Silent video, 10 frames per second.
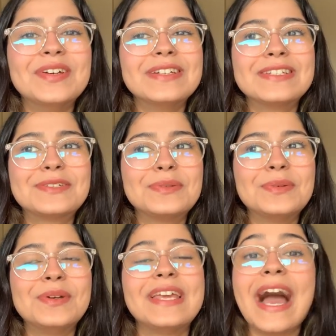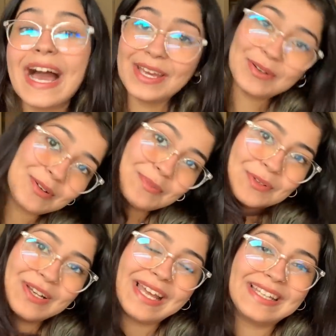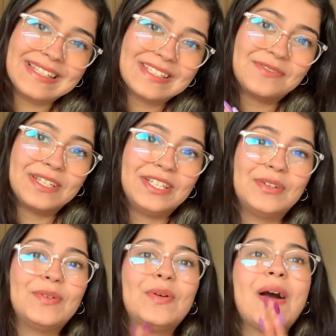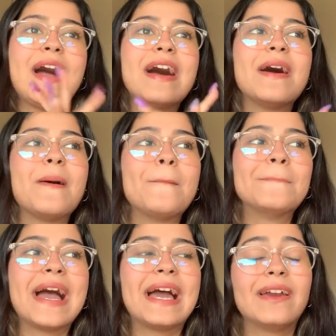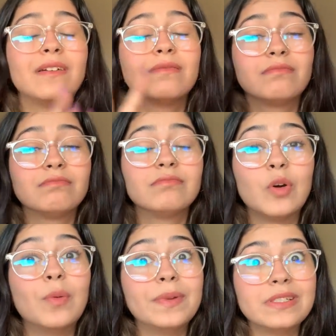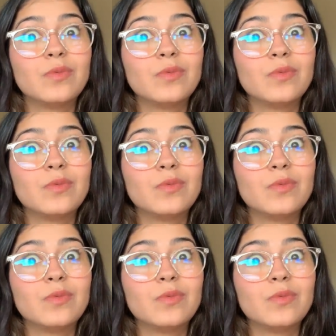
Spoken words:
So yeah, I hope you like this video. I hope it